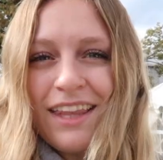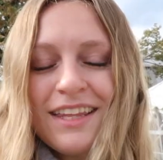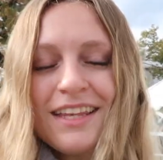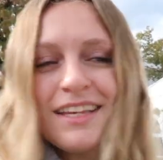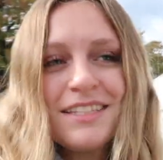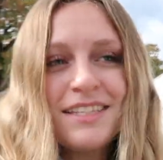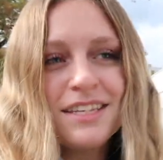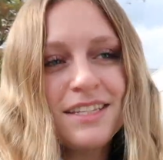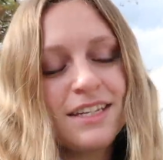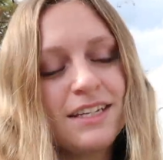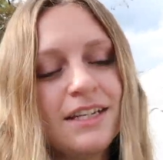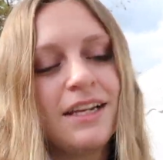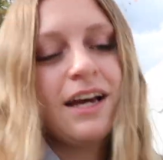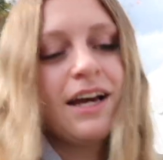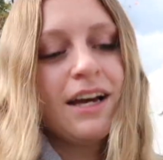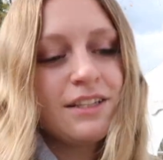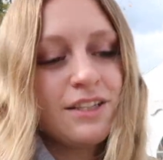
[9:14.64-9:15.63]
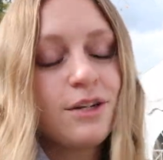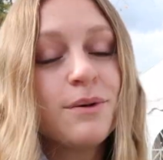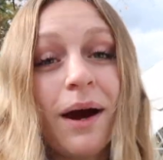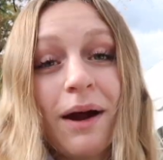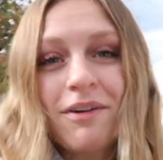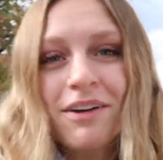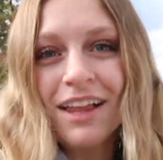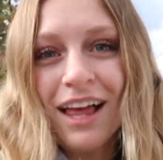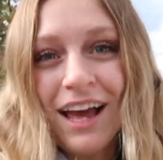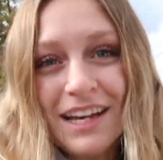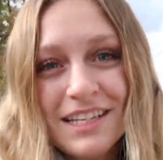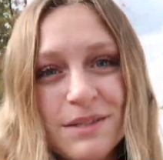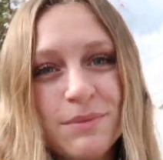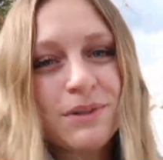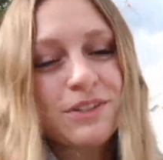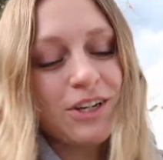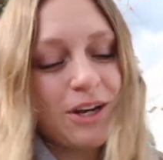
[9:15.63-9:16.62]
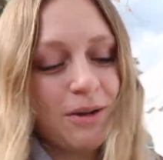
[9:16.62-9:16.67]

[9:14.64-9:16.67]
and this is a 2-hour class, which